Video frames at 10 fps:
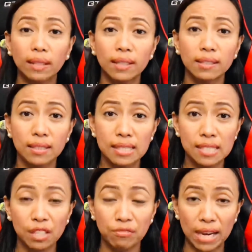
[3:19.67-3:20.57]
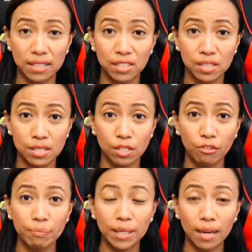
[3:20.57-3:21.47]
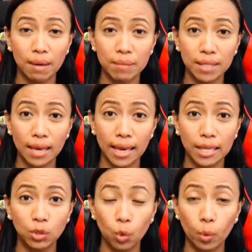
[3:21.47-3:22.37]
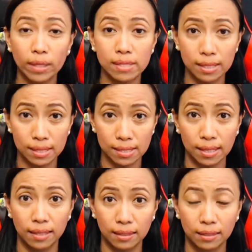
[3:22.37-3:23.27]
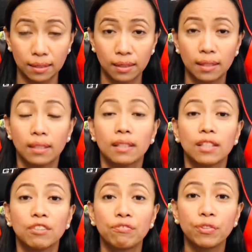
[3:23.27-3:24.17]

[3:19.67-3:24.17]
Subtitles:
are the disadvantages of becoming a dual citizen? If